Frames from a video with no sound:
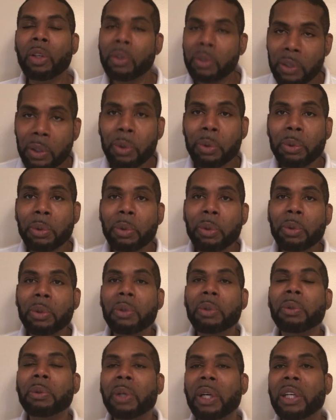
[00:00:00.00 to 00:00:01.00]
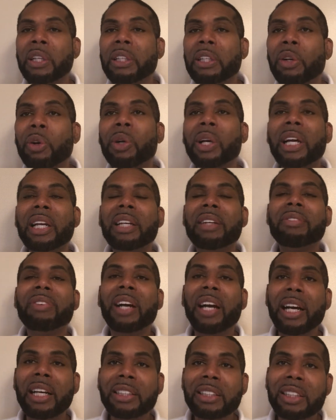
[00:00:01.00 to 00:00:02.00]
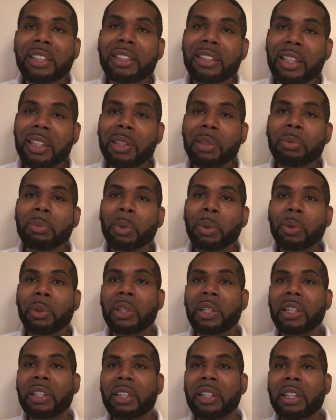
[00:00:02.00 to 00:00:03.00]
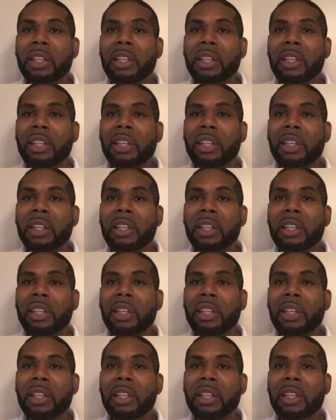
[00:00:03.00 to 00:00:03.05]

You're worthy. You don't got to live hostage anymore.